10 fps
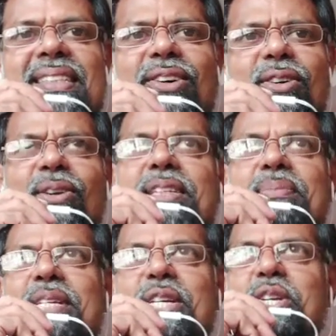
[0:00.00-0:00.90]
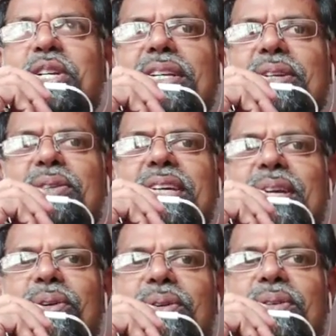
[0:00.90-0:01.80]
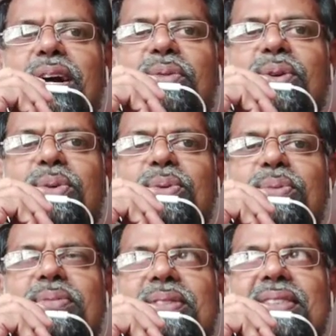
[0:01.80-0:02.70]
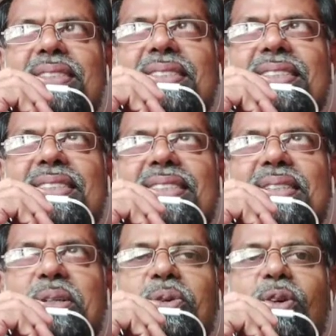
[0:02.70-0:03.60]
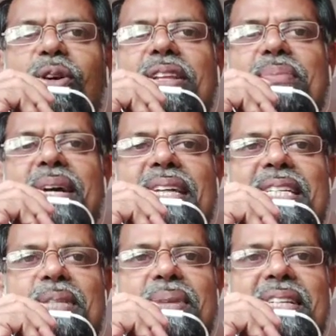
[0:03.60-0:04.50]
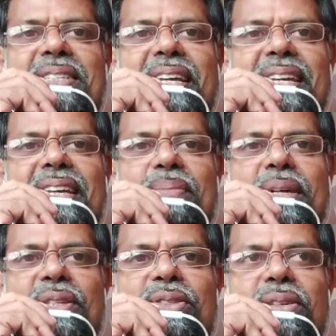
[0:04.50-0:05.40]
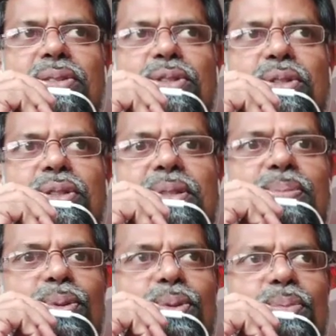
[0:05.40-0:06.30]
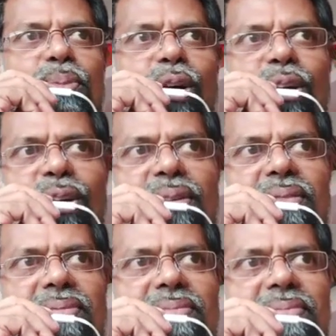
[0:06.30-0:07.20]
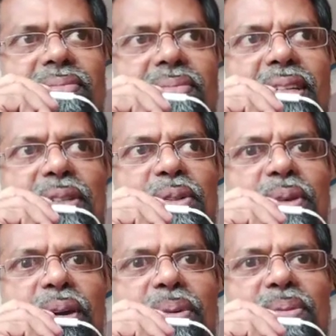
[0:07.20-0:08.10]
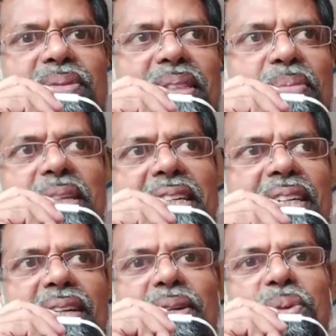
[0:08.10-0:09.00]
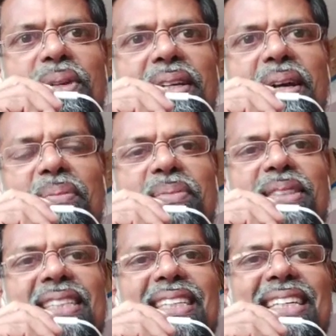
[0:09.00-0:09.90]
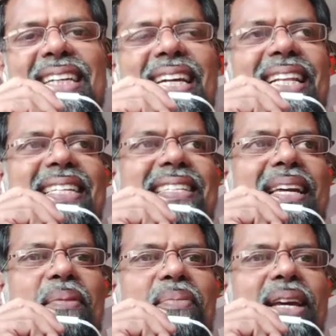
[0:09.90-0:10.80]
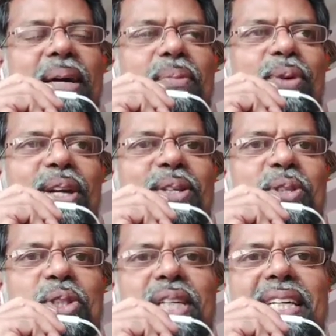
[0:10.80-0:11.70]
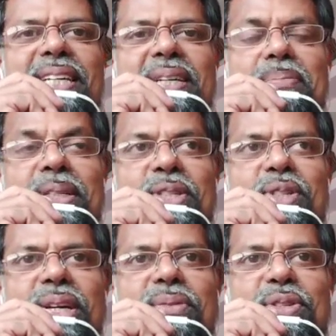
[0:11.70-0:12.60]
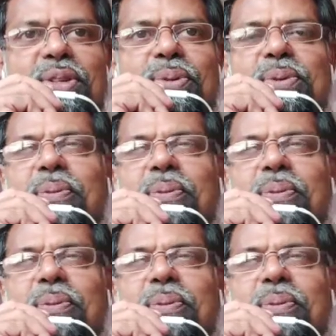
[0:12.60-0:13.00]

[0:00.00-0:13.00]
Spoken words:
All the magician, they know how to do all the magics by saying a mantra. Ji, boom, bo, laddu varnam. Immediately laddu will come. The same way I'm going to share a mantra with you.